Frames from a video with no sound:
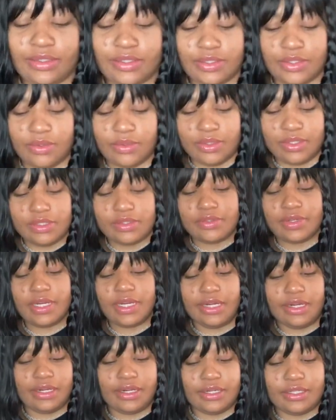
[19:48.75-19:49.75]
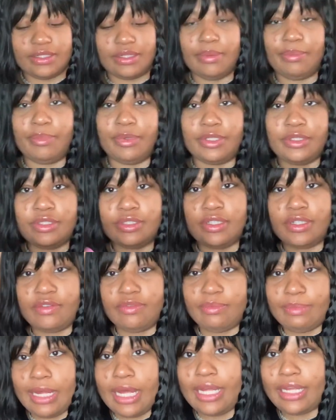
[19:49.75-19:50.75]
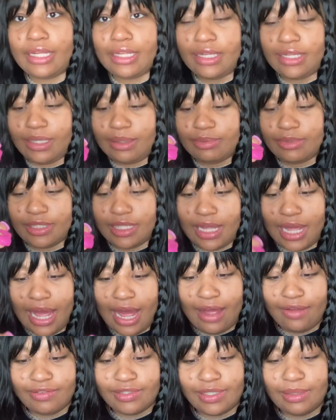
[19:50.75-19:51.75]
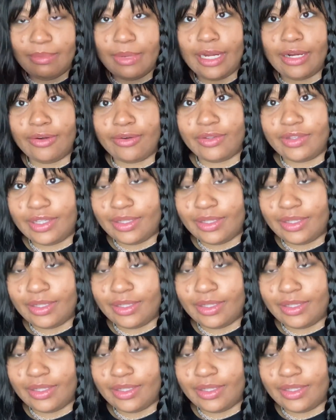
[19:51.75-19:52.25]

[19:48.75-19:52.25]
so this right here is a bunch of my clips. They have some hair on